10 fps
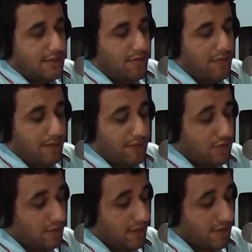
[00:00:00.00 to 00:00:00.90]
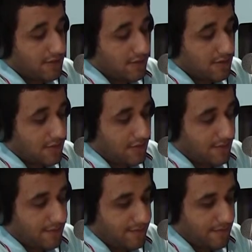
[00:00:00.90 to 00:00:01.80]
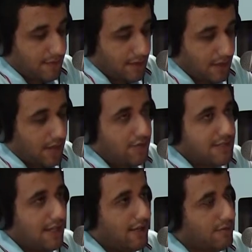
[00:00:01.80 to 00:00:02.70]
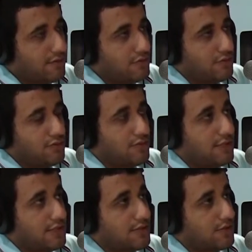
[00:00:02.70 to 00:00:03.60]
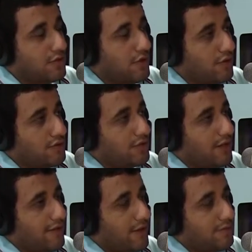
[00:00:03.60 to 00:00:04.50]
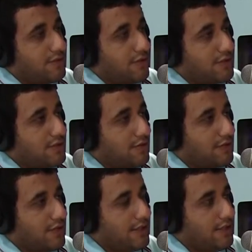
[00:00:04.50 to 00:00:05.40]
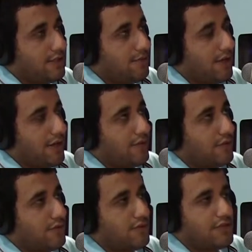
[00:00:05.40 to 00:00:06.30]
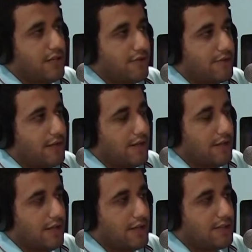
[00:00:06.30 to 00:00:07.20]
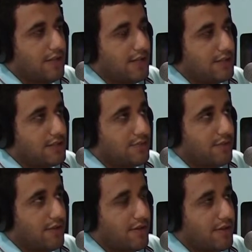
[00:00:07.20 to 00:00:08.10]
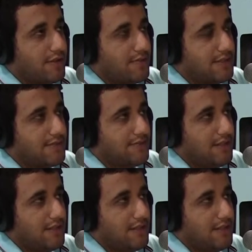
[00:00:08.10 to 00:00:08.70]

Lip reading: maybe 2 months or so. I was able to just go drive up to a store and buy whichever I liked and just put it there, but